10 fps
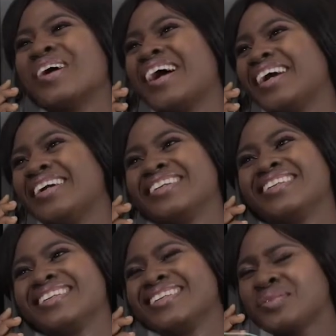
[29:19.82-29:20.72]
and stay
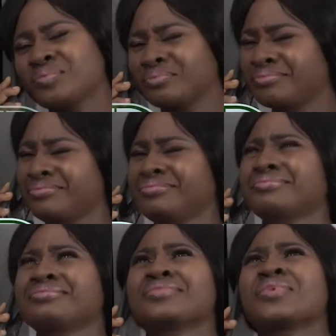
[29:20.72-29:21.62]
safe.
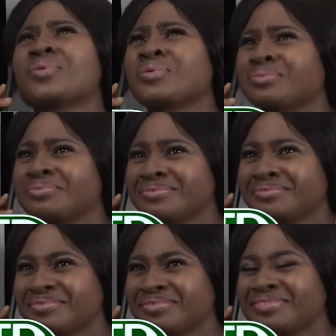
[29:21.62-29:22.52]
GTP,
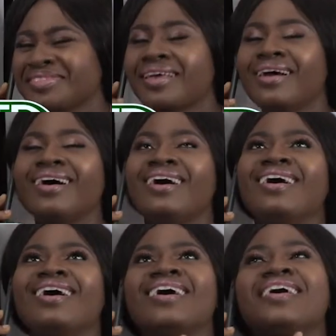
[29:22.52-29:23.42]

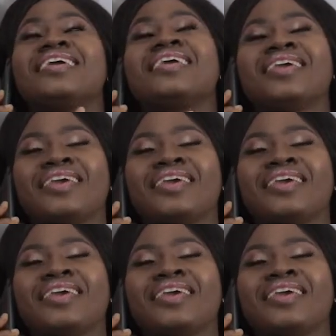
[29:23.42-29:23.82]
timeless.